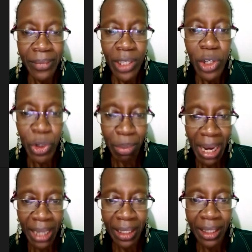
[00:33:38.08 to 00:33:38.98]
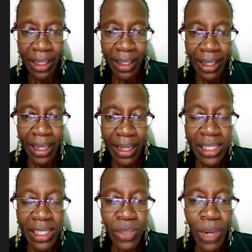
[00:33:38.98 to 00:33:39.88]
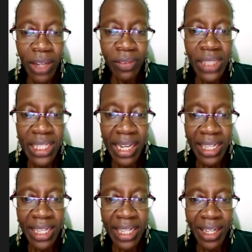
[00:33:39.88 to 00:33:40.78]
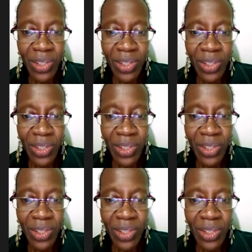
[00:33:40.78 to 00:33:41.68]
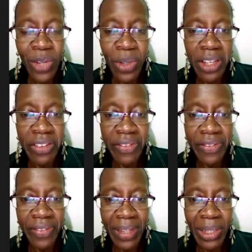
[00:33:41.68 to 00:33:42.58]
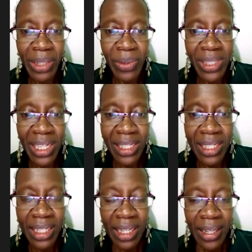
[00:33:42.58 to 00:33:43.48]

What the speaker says: to mark. And she's one of these lecturers who just doesn't want to give, just